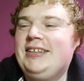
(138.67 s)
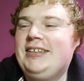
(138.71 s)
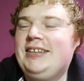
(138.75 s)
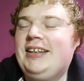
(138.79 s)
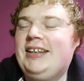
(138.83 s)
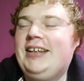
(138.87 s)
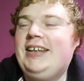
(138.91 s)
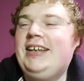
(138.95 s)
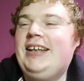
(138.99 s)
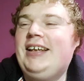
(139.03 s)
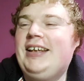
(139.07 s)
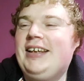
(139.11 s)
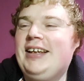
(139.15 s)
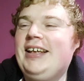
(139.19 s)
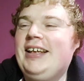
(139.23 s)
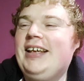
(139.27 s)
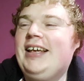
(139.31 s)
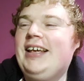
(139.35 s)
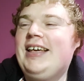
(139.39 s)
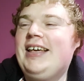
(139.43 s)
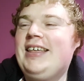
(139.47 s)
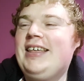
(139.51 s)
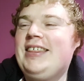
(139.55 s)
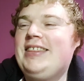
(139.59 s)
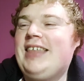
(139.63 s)

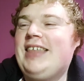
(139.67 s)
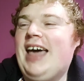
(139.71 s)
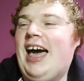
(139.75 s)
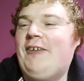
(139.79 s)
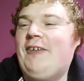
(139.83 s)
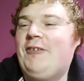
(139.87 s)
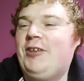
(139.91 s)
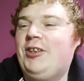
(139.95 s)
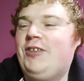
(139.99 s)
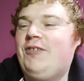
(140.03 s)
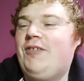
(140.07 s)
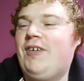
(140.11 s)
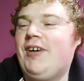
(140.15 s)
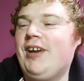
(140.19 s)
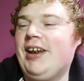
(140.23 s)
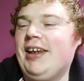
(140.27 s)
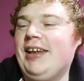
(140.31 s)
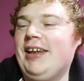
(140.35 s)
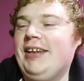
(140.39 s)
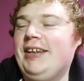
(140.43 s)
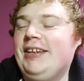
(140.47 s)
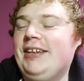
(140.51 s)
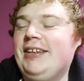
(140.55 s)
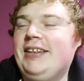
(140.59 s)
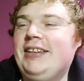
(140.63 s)
That was funny.
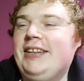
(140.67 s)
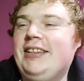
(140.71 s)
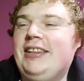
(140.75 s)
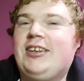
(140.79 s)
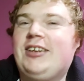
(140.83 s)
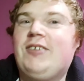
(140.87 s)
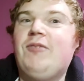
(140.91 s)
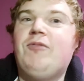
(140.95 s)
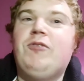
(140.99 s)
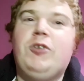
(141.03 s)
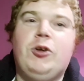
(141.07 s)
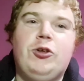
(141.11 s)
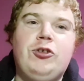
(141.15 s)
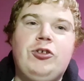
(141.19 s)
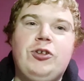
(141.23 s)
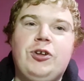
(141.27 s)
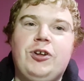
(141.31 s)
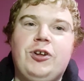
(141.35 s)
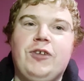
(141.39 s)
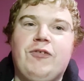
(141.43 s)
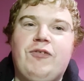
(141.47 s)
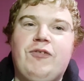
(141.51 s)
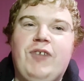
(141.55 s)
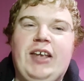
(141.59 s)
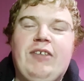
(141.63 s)
The confusion on
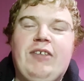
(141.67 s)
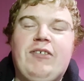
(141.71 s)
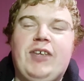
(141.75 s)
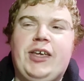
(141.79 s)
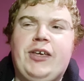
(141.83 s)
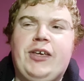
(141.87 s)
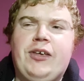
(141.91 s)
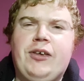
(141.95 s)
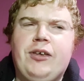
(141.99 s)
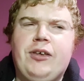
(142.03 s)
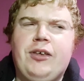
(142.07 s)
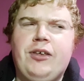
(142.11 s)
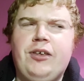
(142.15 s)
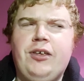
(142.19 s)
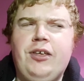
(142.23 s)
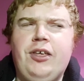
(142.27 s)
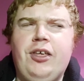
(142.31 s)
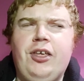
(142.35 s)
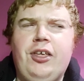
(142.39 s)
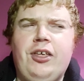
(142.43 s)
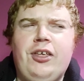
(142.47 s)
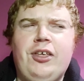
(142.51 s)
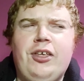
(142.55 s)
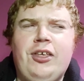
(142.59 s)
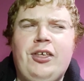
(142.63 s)
the face, like, huh?
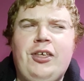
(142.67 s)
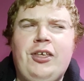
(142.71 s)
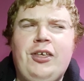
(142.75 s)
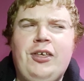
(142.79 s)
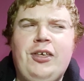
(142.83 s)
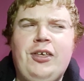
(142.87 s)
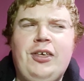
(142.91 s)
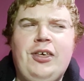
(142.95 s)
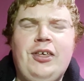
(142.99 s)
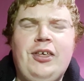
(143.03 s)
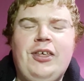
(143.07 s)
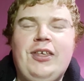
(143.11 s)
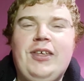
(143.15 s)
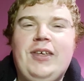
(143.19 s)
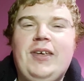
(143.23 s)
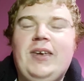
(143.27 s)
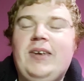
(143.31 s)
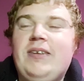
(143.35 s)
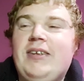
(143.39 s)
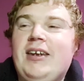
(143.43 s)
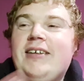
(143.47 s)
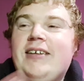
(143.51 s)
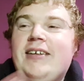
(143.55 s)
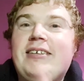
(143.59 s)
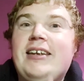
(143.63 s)

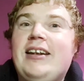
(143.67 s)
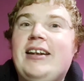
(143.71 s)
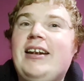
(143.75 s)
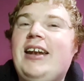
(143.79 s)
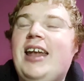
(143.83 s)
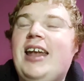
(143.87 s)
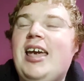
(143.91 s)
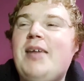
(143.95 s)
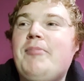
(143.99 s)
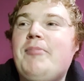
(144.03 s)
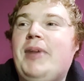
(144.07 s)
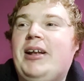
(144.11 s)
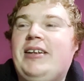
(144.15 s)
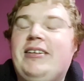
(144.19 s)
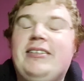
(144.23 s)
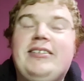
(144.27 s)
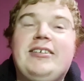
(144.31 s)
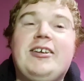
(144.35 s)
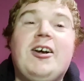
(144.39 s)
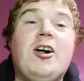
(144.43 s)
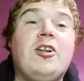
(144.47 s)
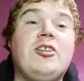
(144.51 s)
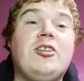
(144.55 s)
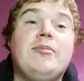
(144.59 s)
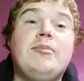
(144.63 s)
Instead of saying a name, I just
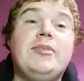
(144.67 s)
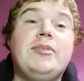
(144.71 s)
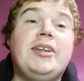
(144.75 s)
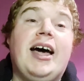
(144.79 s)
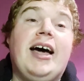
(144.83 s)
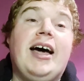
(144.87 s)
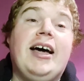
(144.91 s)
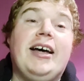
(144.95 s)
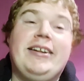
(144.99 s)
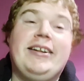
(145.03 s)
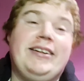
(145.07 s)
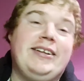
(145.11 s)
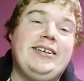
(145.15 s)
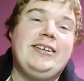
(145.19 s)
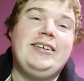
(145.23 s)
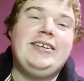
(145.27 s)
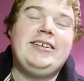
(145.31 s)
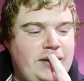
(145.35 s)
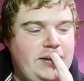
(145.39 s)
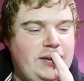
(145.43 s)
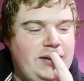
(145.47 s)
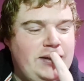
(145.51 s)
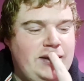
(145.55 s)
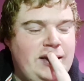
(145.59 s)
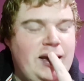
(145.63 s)
called him Dad.
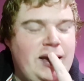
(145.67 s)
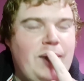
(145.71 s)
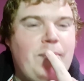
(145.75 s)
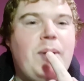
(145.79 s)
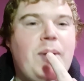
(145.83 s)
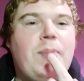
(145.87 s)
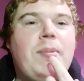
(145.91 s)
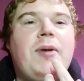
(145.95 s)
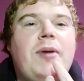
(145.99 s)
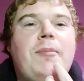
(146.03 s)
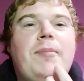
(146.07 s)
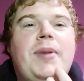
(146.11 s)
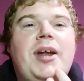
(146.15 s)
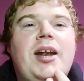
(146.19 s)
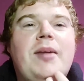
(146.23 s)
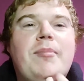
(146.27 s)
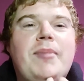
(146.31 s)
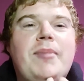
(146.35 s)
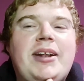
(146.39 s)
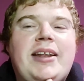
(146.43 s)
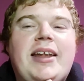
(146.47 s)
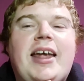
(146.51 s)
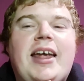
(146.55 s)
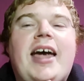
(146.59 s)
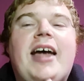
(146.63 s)
And I remember being at my
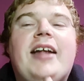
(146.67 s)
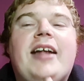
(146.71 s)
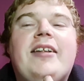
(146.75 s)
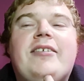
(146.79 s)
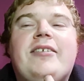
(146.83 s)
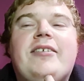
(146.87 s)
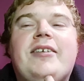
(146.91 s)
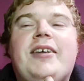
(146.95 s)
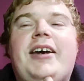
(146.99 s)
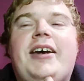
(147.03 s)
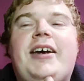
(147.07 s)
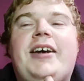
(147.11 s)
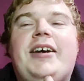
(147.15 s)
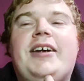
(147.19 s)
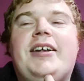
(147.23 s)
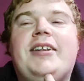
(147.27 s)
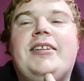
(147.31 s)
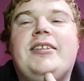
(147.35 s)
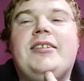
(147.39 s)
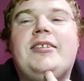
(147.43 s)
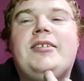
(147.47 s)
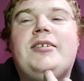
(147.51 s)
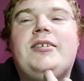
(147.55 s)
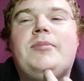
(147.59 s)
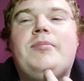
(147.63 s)
dad's
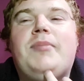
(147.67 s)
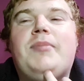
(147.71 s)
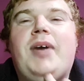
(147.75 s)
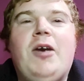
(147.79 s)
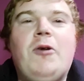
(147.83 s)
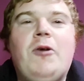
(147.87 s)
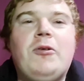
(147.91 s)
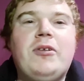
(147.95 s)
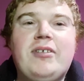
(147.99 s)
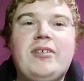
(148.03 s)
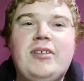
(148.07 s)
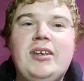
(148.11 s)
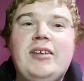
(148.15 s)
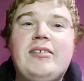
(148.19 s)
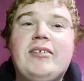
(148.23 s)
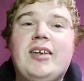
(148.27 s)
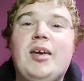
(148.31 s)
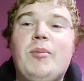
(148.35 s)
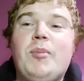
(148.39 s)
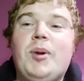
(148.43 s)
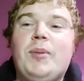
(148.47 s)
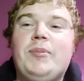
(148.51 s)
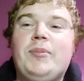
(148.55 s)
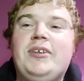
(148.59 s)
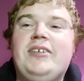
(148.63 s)
and my oldest niece came
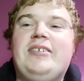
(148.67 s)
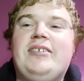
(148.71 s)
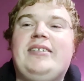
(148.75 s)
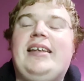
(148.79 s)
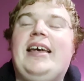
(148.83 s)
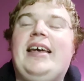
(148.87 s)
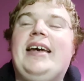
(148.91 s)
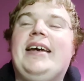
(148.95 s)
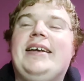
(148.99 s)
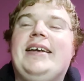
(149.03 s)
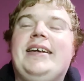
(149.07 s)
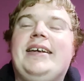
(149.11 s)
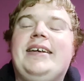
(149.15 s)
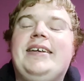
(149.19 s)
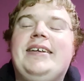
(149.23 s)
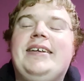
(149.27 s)
up to stay.